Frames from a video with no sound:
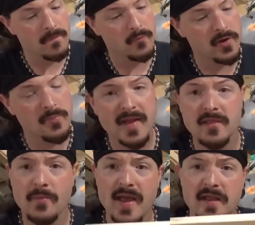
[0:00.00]
we're going to make
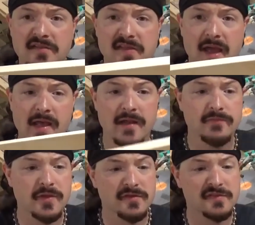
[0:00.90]
the base out
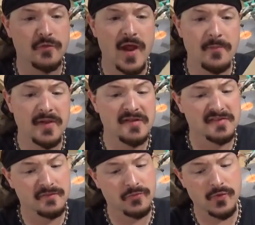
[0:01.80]
of this scrap piece
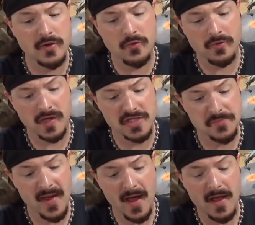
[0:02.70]
of 3/4 inch
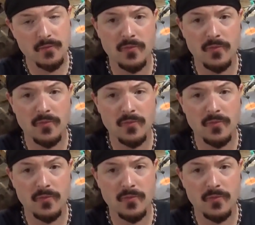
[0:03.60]
pine.